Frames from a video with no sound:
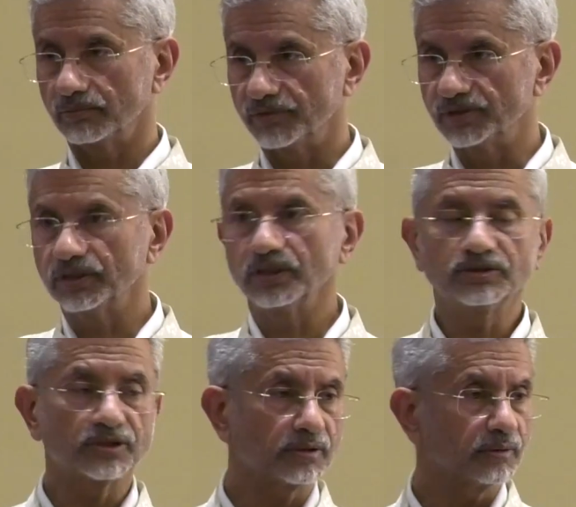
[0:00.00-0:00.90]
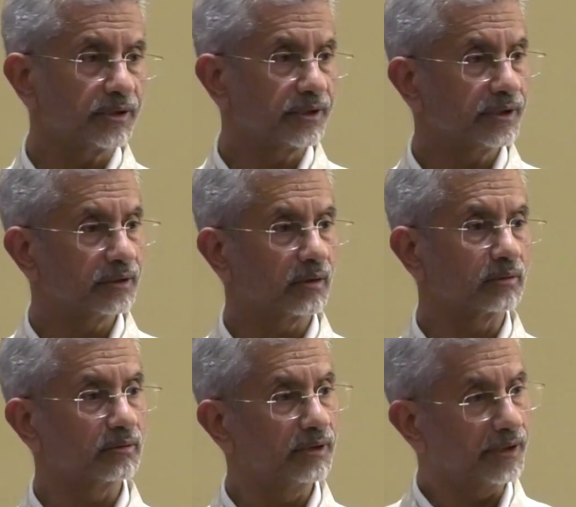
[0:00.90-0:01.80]
physical security,
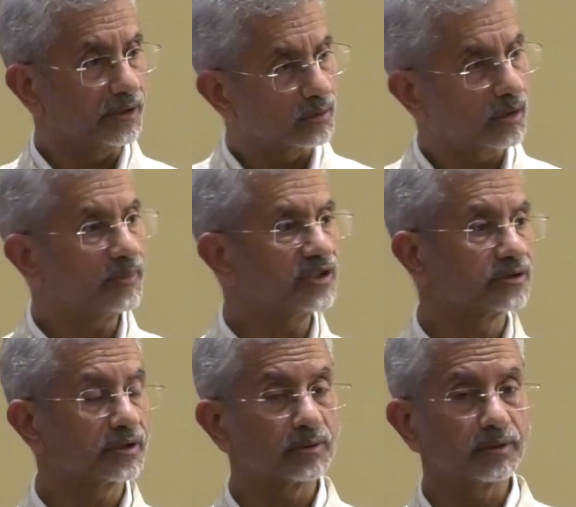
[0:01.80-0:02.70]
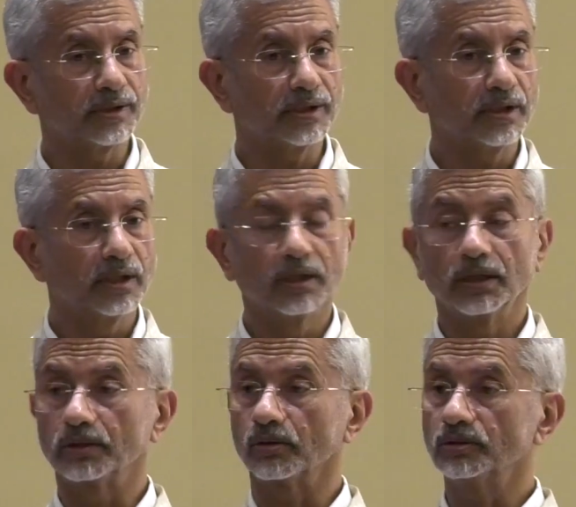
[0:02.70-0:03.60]
not only economic security,
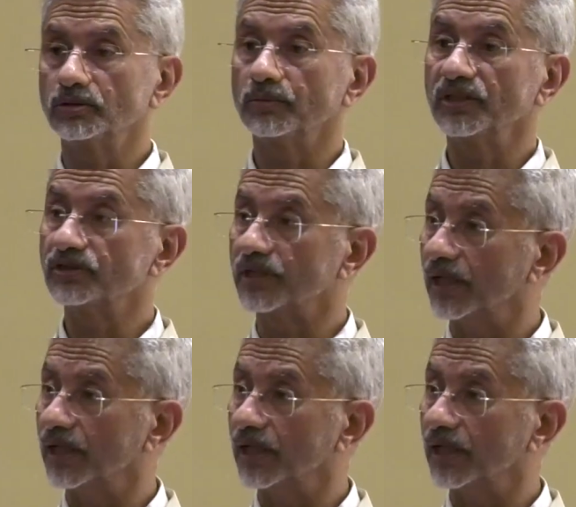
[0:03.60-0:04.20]
it also means